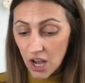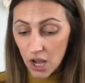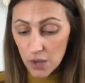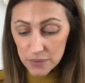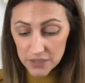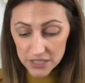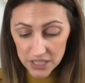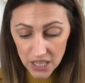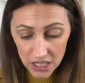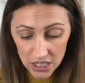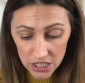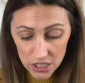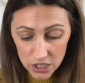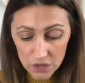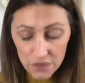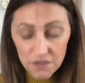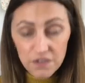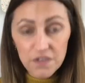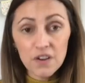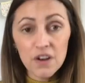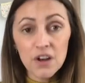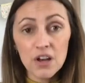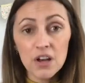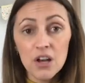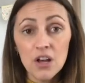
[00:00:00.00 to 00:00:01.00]
I was going to do it
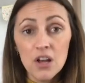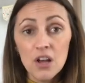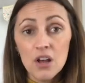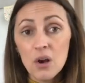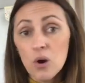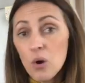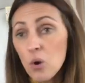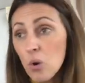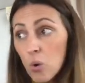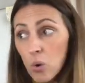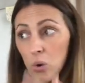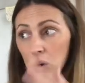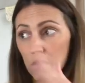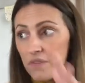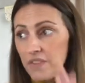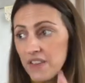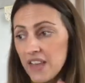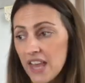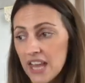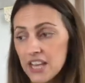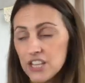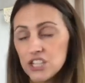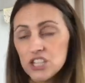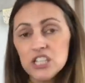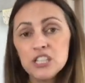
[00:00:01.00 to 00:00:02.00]
for all of
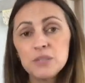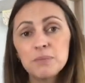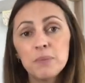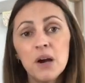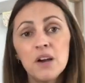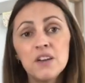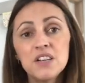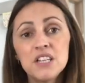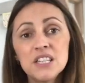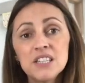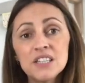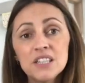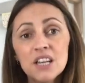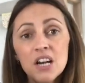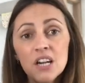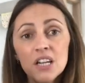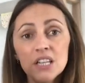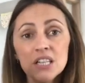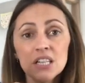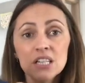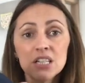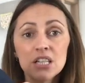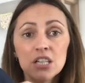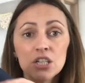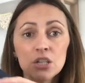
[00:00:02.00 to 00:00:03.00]
the edges, but I
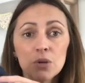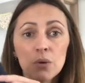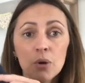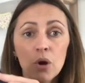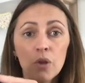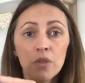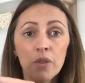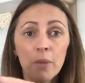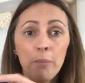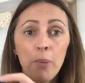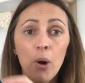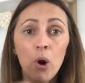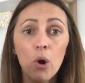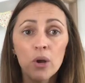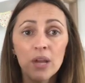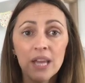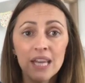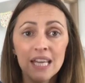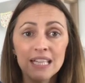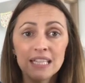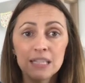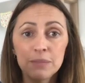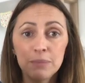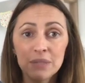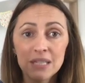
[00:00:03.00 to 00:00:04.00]
decided to do it on the
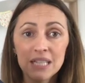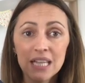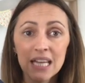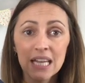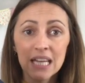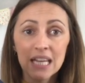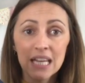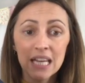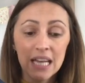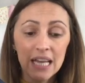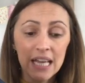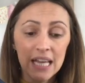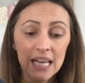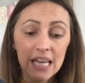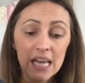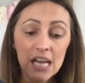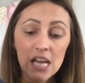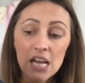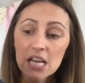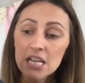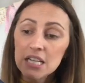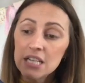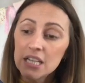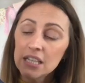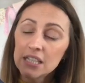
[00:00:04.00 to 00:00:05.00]
pockets particularly,
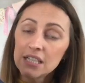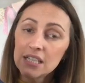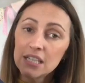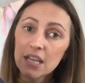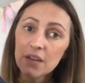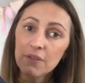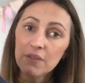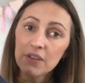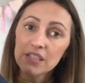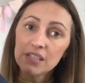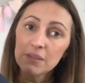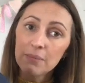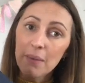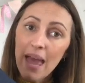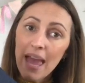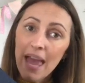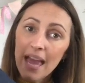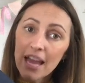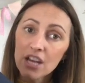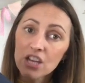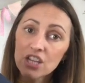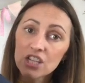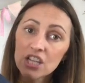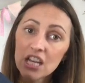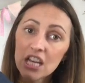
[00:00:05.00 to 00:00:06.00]
just to give it some
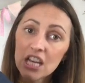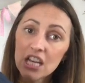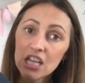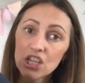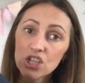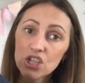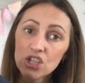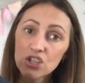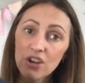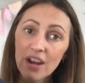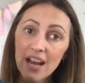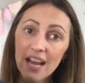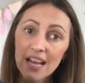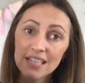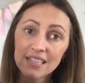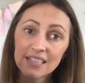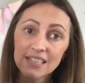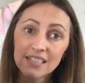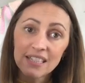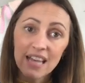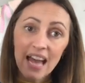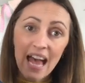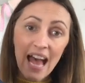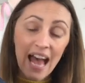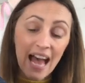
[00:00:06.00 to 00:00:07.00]
extra
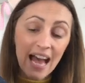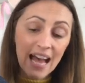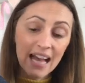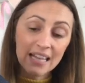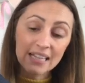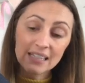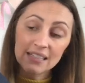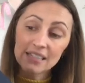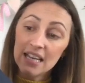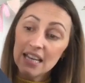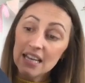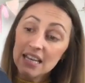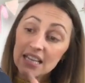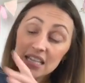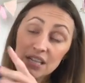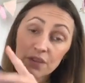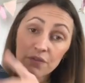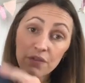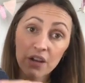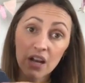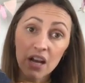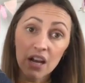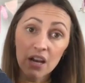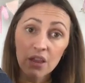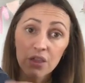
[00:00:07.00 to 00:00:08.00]
interest and in a
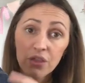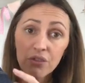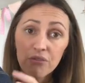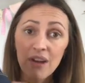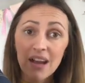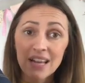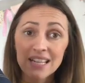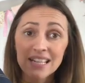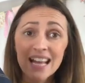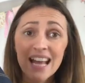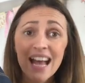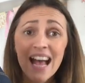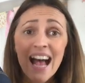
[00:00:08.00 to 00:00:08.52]
different colour thread.